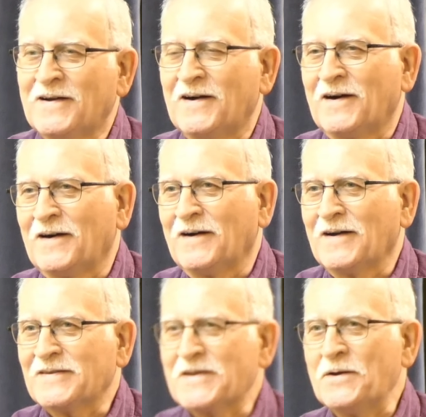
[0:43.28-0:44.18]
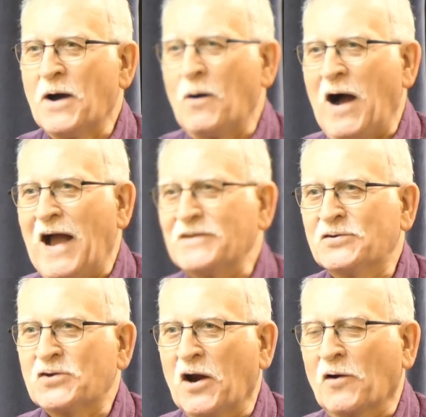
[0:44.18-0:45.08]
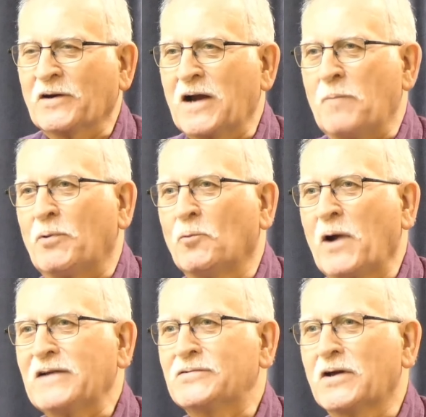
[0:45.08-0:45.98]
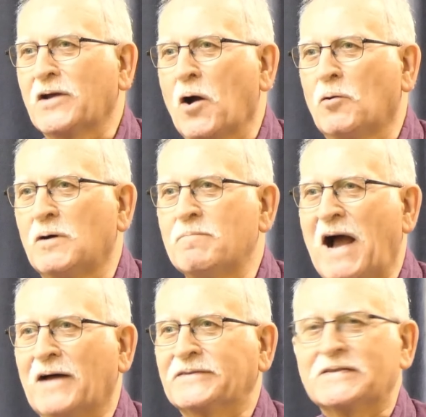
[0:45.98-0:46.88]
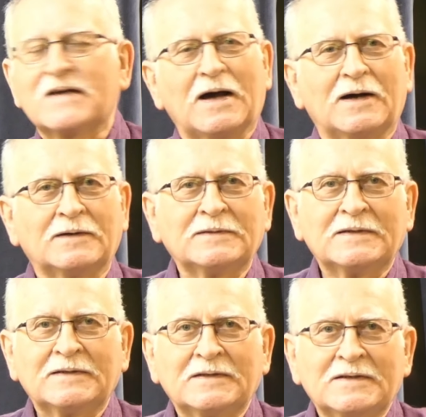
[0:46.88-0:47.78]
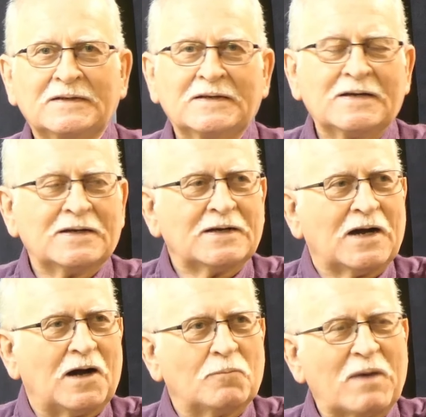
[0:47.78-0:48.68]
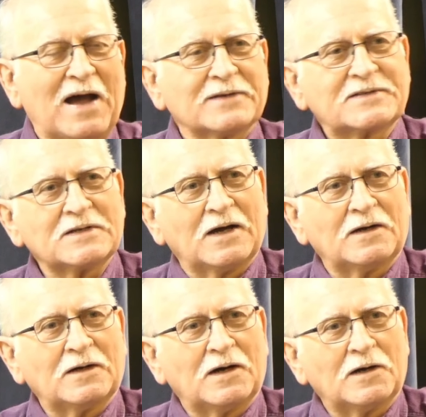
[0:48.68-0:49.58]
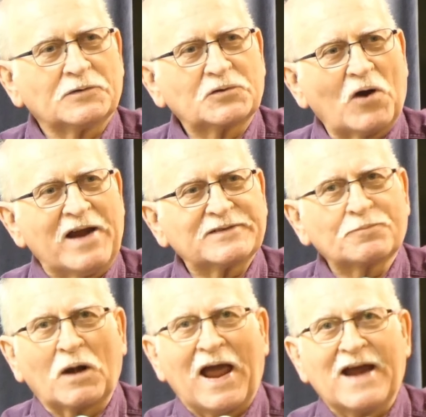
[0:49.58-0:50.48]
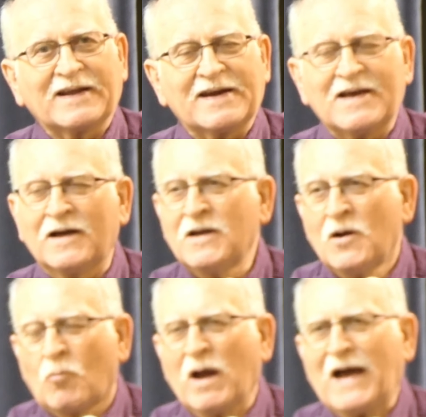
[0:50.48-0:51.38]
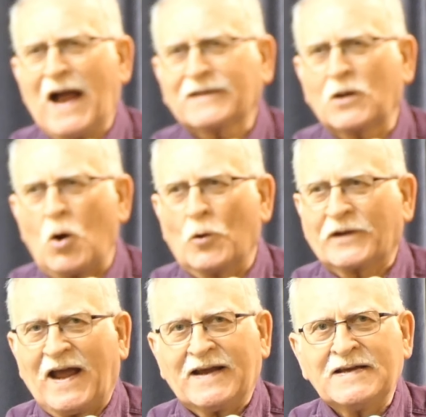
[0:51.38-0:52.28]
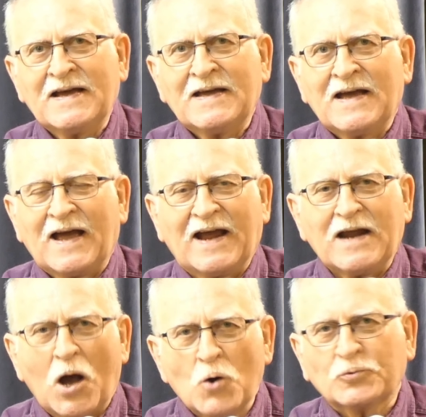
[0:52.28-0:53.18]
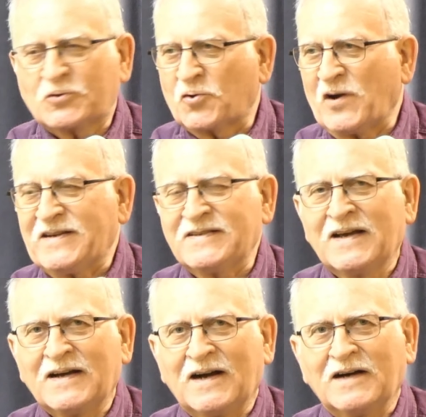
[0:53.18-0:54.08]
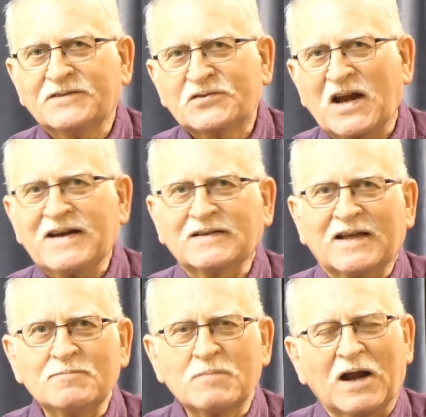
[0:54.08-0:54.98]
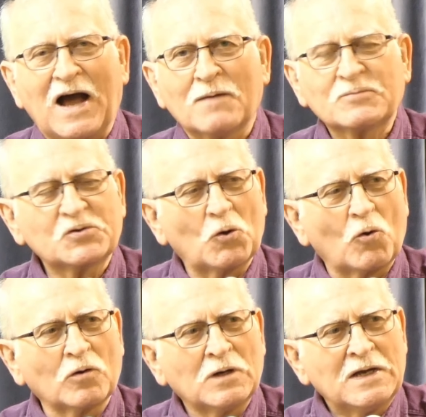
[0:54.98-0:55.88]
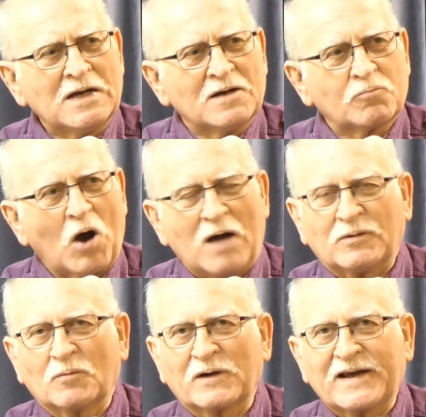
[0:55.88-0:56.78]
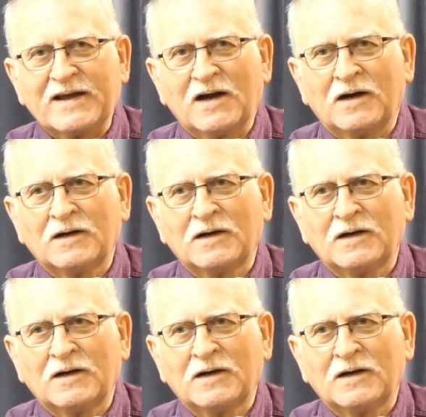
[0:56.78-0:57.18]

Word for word: Uh, you know, I'd shared a couple weeks ago about uh, about uh, uh, transplanting what I called a a oak tree uh, seedling, but I'm sure probably